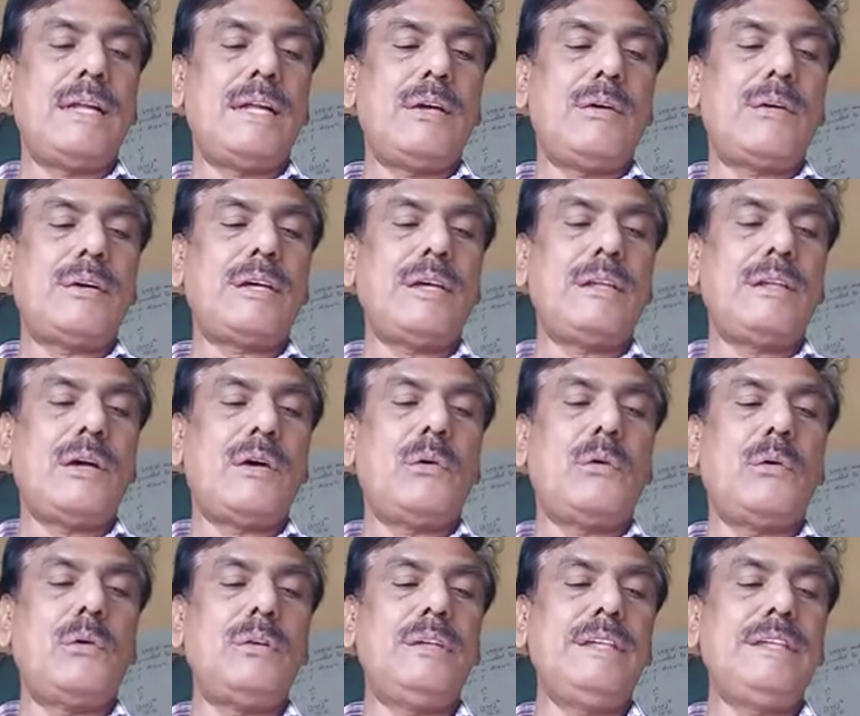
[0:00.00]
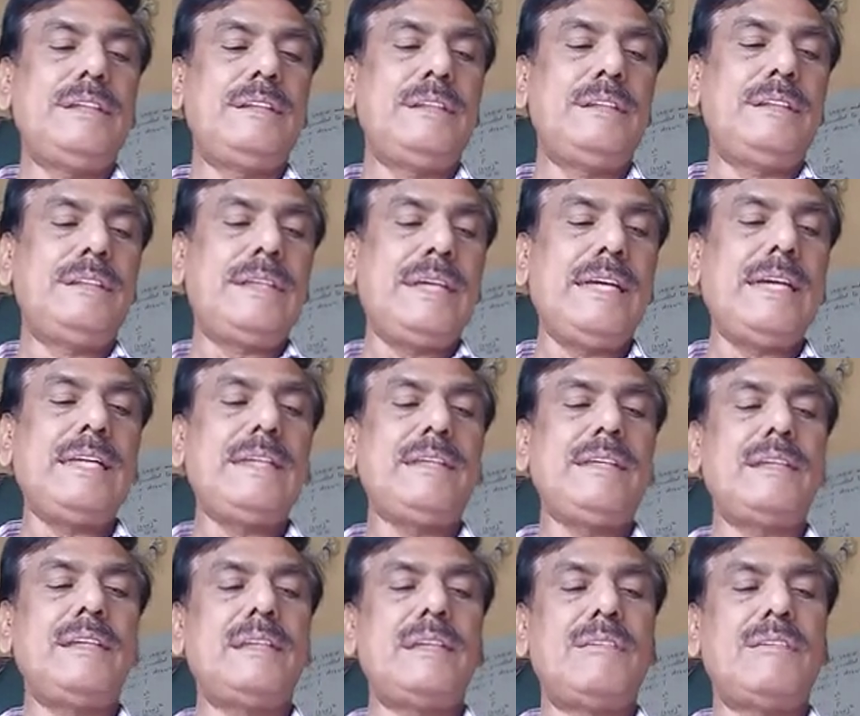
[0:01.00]
okay, the only change
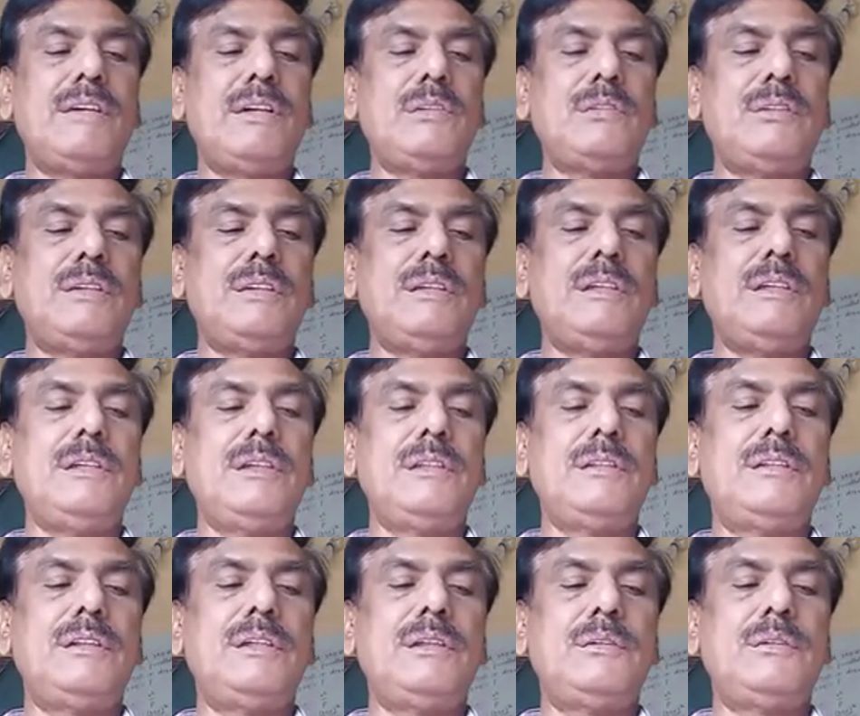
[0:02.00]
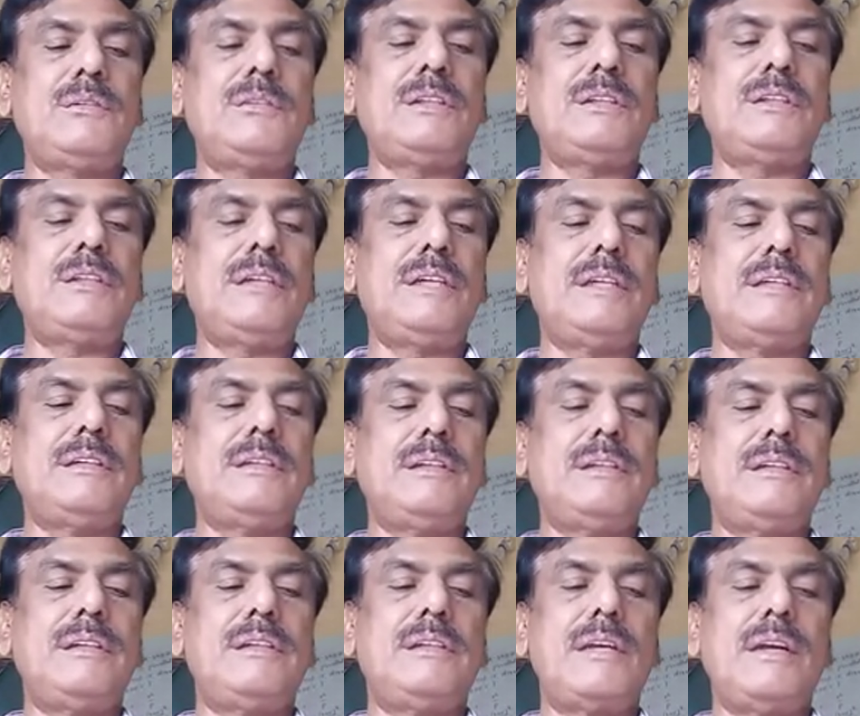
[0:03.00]
in the velocity is due to the change in
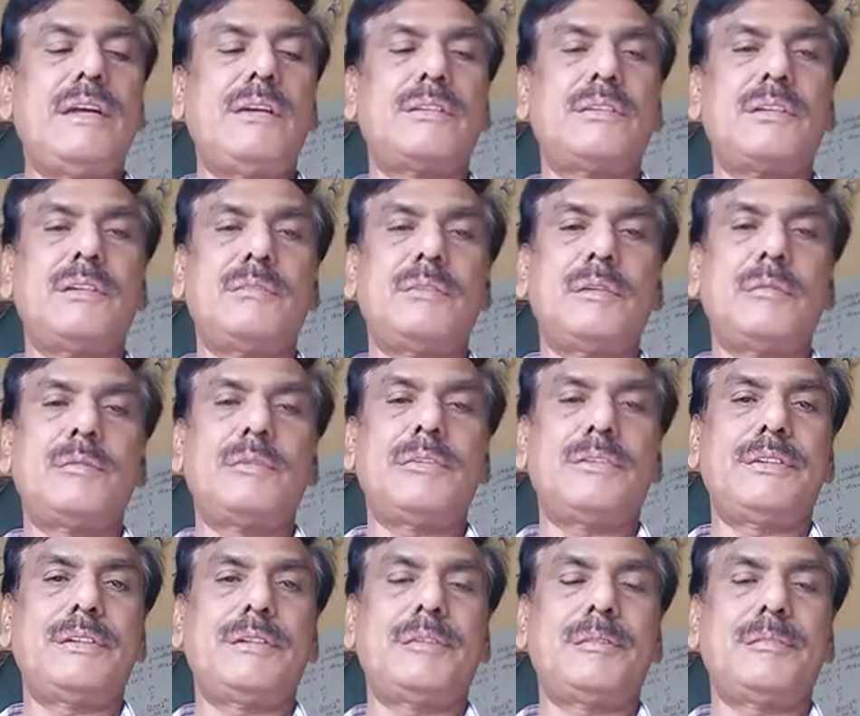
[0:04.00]
the direction of the motion.